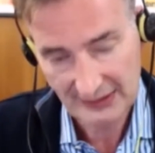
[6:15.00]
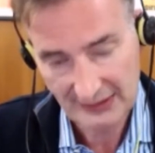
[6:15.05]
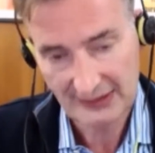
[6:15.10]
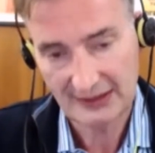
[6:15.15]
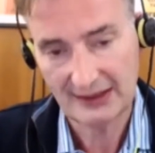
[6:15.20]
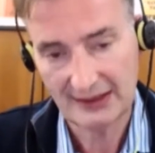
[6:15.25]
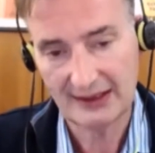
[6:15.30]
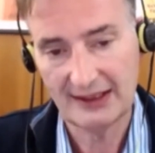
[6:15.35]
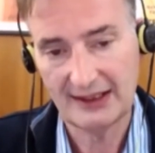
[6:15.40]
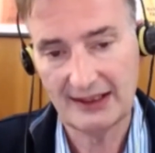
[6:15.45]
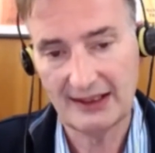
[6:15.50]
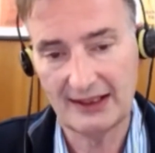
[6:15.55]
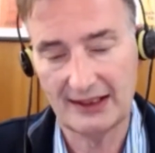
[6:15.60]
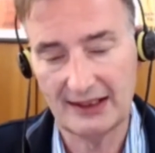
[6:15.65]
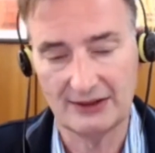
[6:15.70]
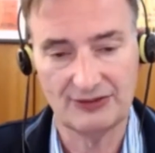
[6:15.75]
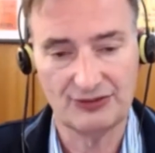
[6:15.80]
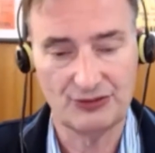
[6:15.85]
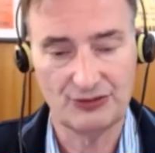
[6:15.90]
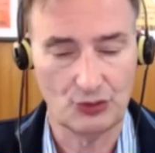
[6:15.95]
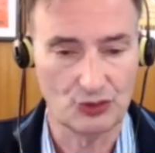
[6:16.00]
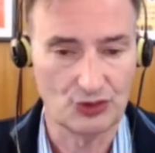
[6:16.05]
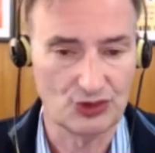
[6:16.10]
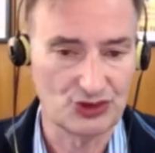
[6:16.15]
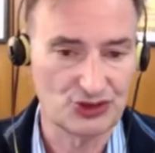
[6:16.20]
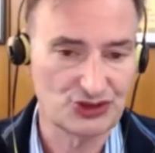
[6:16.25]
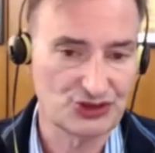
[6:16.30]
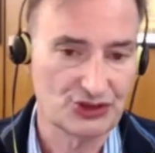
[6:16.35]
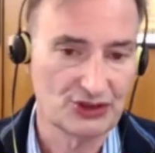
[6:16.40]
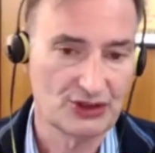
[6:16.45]
and of
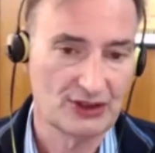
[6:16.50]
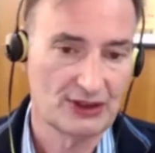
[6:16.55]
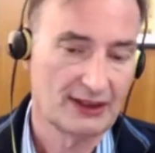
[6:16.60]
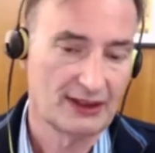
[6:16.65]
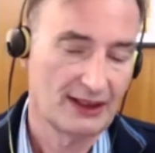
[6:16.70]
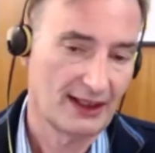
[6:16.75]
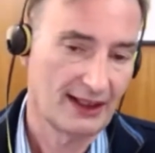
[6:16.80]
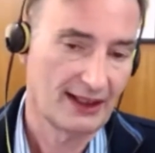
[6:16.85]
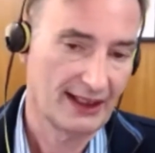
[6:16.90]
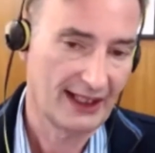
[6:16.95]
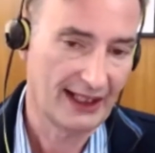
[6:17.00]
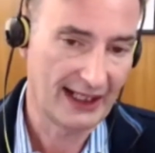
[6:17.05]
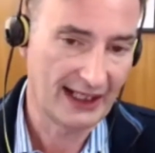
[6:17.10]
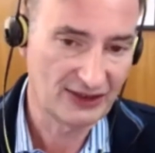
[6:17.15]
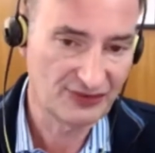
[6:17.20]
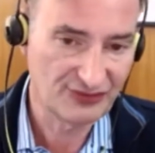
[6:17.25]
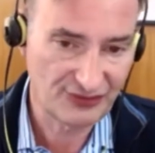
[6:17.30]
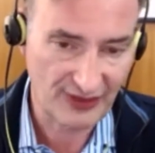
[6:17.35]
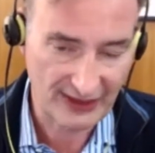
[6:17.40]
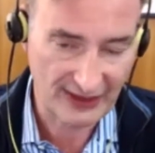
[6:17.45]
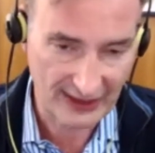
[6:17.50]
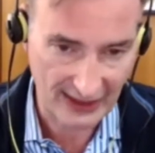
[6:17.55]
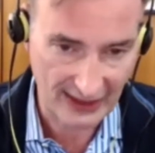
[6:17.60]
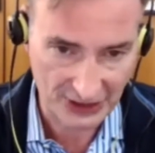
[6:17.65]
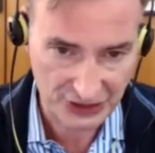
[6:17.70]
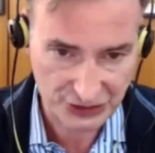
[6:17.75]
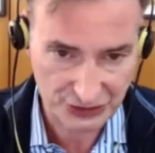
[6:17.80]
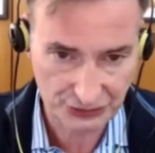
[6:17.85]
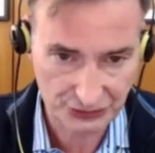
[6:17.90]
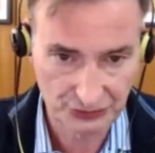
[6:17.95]
course, Ant
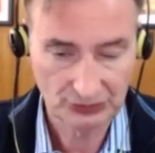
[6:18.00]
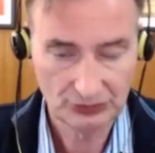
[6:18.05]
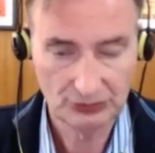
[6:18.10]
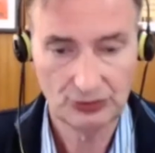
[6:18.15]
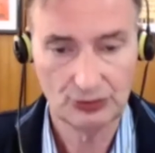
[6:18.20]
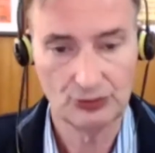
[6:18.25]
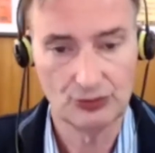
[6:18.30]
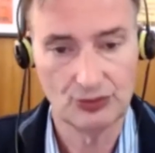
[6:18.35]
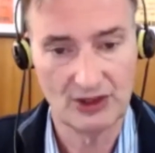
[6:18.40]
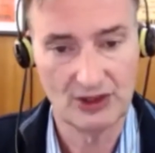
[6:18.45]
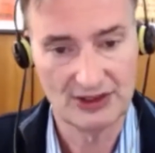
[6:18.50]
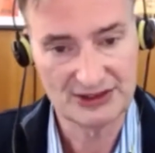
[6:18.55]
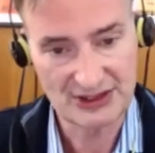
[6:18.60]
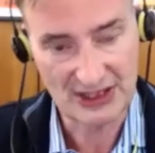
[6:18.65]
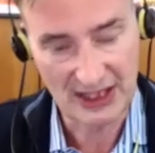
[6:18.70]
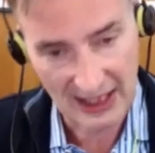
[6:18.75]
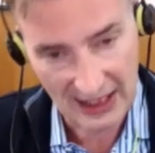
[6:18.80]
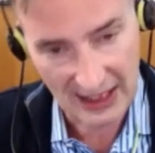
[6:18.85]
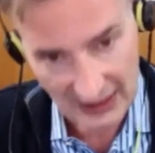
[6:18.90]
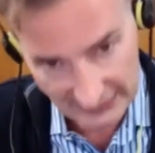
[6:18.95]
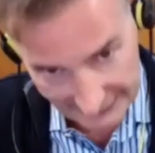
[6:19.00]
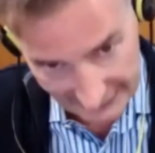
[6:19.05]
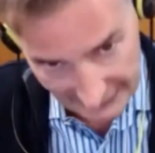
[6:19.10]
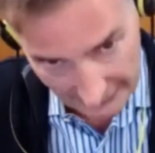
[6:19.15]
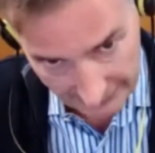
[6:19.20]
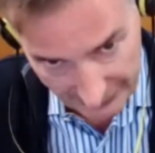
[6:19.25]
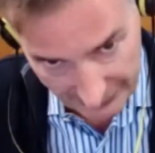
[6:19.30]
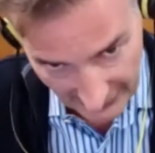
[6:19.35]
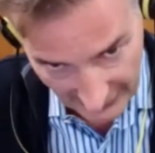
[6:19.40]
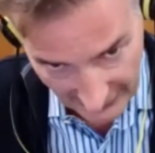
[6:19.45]
Financial, who runs
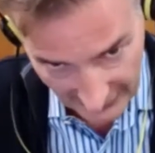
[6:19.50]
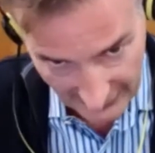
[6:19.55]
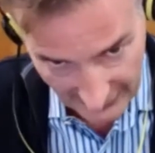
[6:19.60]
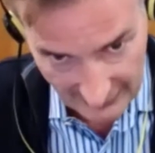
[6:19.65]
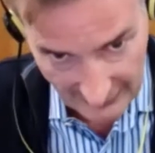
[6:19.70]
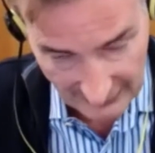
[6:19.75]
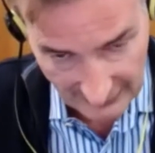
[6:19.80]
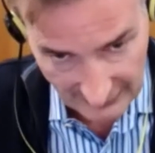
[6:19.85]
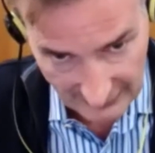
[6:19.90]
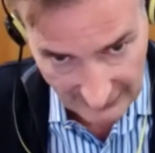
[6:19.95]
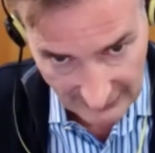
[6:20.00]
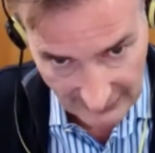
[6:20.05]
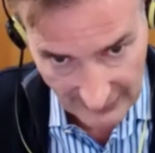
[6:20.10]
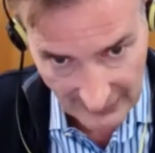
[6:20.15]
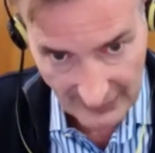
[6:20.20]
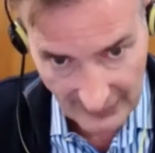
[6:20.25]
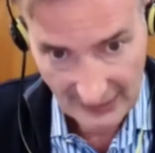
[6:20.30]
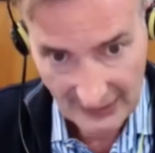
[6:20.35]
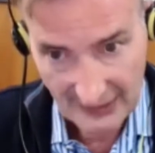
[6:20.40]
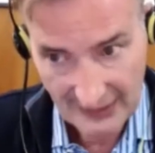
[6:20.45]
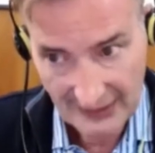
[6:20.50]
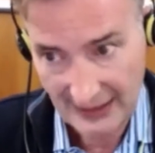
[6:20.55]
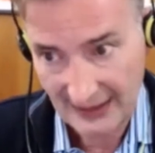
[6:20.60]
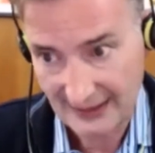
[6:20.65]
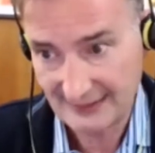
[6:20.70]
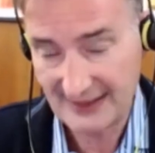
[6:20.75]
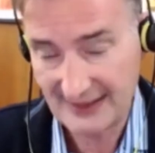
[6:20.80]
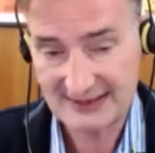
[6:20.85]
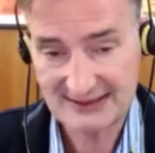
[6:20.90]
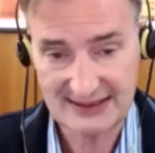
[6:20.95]
Alipay.
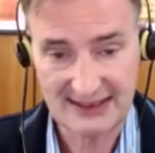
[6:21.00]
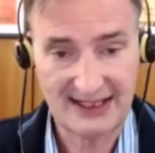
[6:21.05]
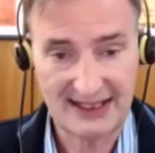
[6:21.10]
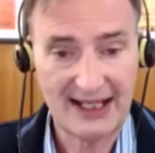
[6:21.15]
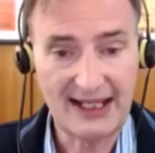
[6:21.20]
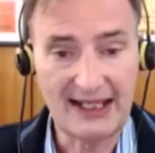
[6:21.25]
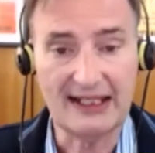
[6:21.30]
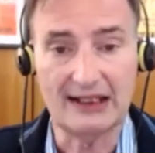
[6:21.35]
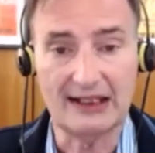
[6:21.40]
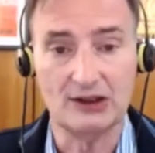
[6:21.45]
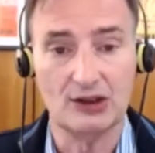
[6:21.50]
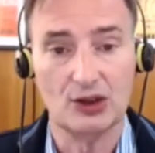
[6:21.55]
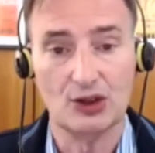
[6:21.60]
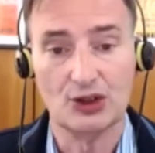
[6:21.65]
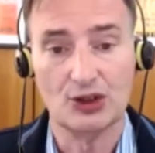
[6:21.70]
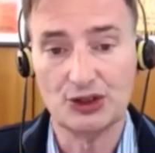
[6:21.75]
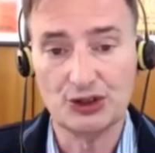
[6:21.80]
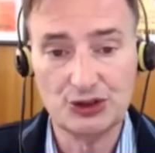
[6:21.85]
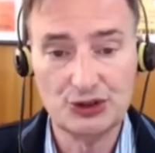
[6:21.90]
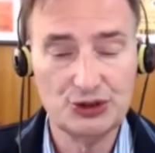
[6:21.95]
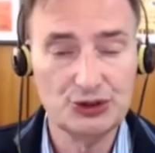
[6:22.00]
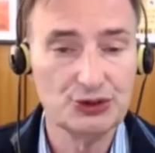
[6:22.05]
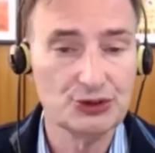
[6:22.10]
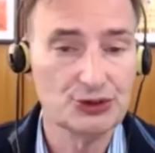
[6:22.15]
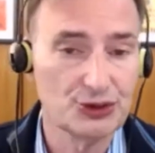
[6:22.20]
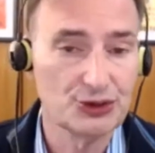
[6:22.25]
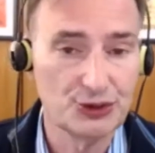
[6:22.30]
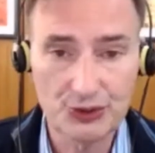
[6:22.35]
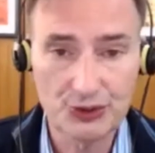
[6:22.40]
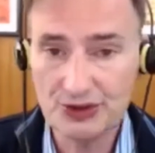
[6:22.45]
And they said, hey,
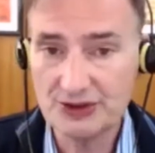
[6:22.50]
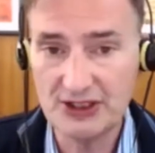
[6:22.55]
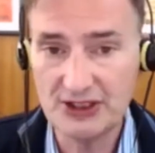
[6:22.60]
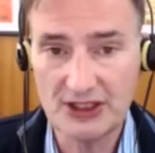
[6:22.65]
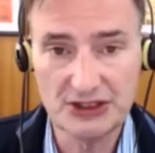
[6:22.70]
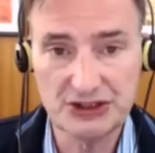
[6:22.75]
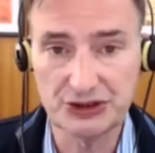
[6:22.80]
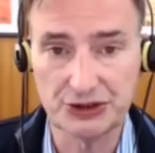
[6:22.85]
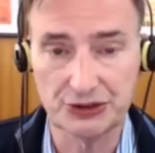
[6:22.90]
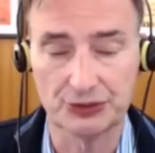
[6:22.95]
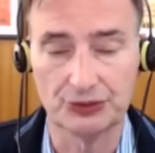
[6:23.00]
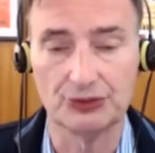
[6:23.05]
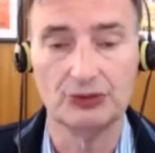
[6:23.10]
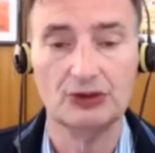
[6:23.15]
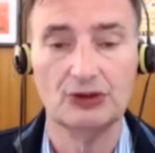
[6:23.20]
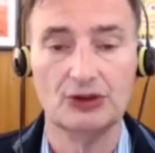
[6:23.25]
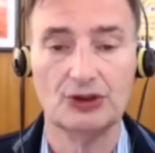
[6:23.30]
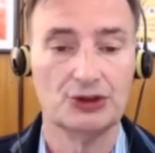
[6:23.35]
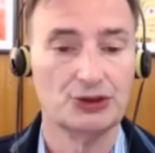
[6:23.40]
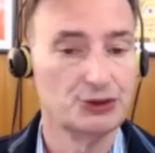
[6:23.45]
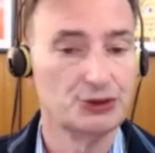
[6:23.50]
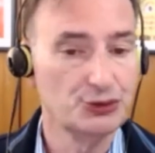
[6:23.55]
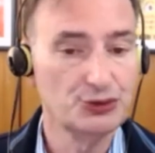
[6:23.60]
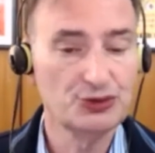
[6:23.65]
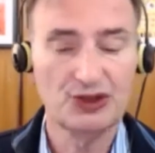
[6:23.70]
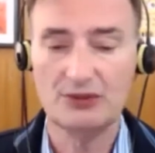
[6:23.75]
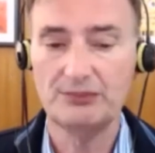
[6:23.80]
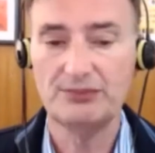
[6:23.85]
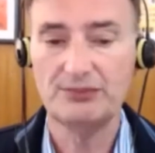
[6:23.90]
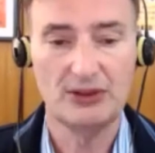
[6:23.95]
you're digital, you
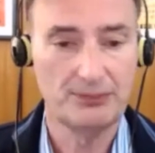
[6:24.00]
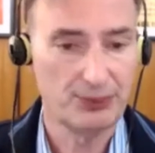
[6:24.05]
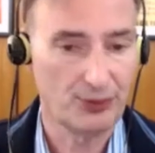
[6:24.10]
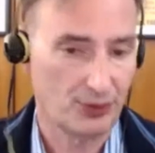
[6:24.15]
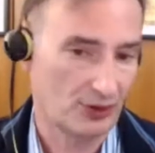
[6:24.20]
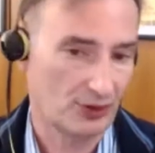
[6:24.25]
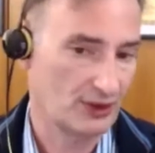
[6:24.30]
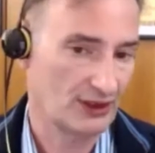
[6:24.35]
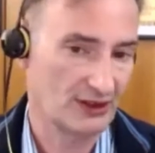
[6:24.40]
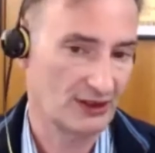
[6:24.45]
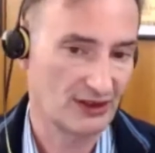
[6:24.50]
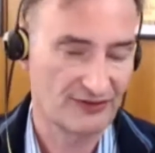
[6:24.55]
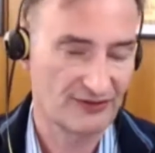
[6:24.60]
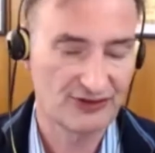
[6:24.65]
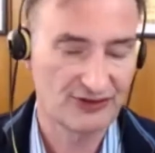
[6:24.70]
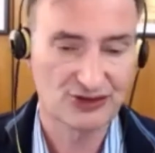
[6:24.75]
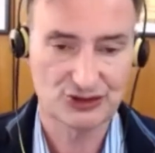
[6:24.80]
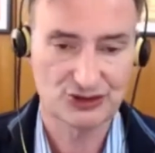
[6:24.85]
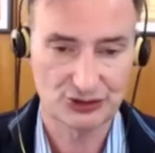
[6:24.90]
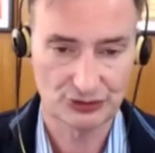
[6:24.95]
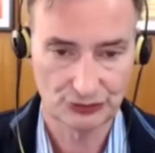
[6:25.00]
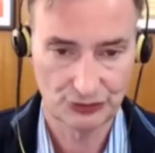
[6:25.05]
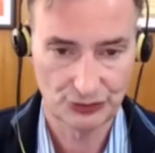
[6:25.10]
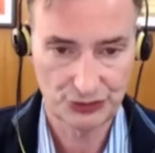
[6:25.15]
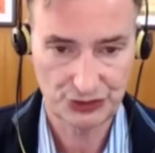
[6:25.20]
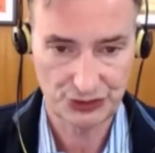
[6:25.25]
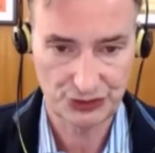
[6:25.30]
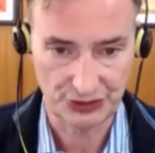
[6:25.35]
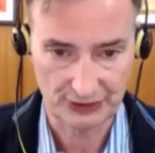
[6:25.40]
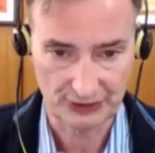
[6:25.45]
can be part of the
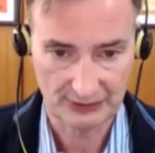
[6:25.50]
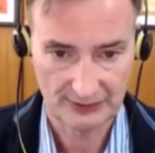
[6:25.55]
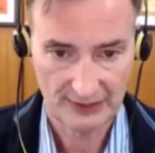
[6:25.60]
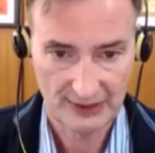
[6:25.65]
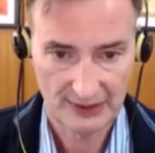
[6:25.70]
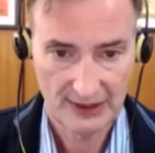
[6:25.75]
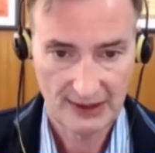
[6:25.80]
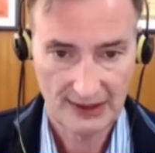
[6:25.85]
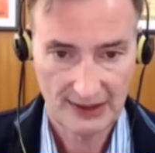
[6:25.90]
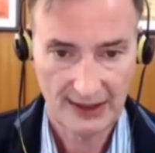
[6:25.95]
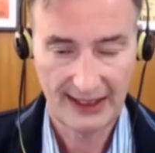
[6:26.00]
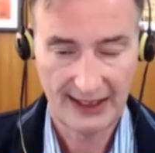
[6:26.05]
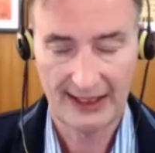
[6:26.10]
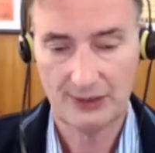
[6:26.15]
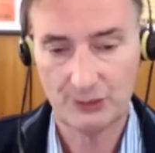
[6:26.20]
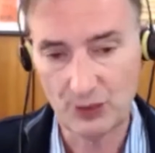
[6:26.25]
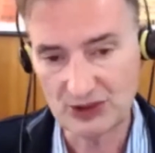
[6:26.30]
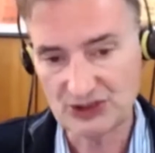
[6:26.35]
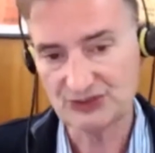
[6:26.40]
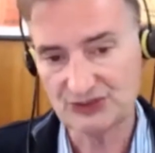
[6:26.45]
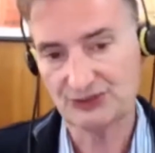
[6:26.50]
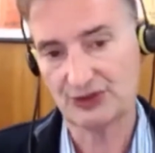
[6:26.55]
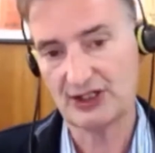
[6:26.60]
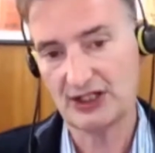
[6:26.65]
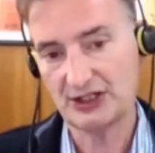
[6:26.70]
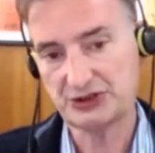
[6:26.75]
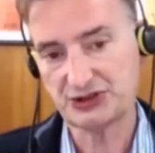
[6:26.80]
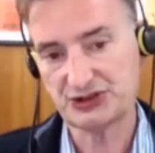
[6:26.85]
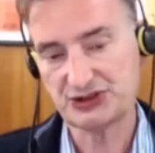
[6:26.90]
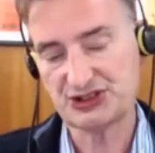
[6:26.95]
solution. And what's very
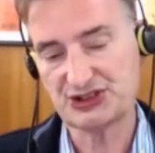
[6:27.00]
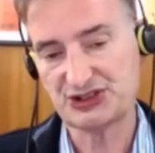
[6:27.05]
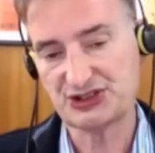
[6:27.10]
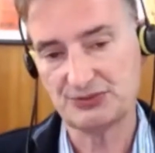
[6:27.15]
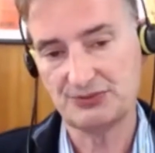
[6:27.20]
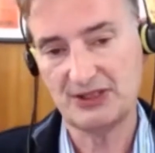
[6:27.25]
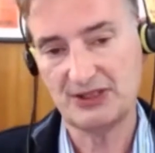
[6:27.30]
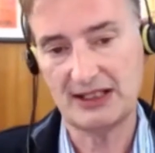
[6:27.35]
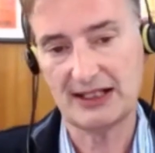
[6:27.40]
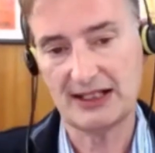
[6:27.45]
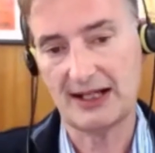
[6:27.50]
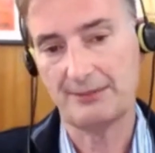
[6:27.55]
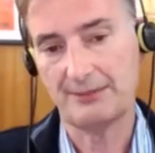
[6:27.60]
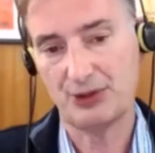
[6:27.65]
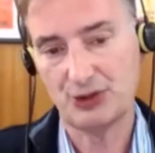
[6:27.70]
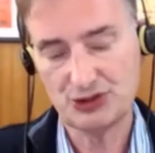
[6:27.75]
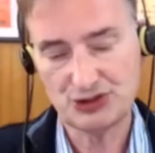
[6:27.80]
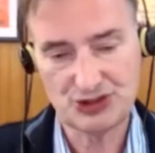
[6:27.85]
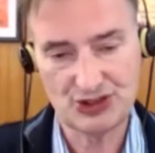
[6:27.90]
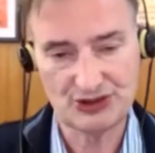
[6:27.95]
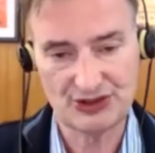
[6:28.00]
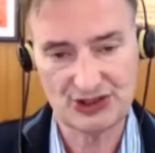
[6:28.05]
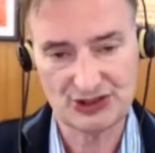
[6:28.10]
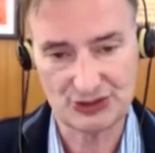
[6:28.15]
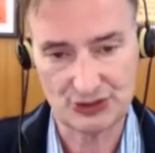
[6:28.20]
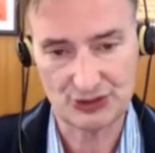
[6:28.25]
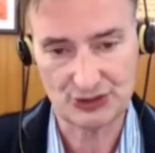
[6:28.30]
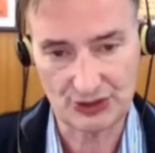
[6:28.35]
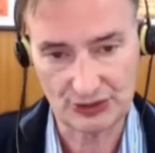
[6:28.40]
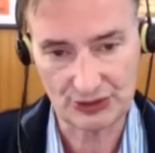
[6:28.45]
interesting to me, and I posted this
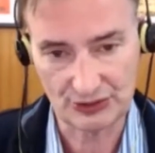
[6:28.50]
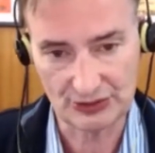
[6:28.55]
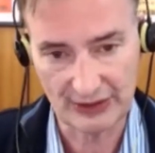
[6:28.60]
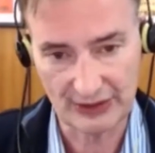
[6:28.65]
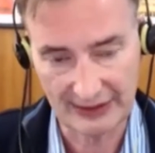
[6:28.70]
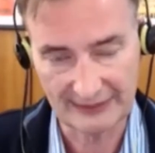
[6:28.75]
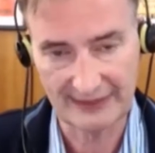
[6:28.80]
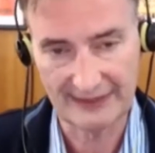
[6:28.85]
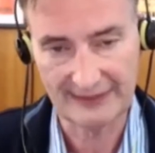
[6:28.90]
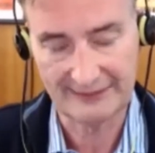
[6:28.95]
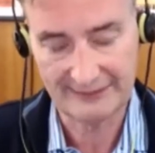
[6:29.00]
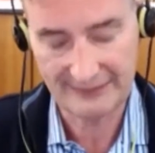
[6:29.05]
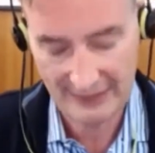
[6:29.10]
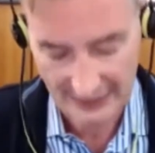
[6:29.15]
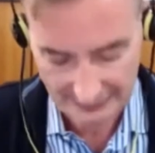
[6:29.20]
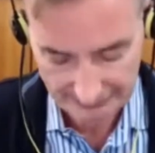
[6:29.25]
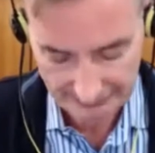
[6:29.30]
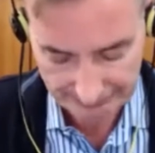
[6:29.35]
article on LinkedIn,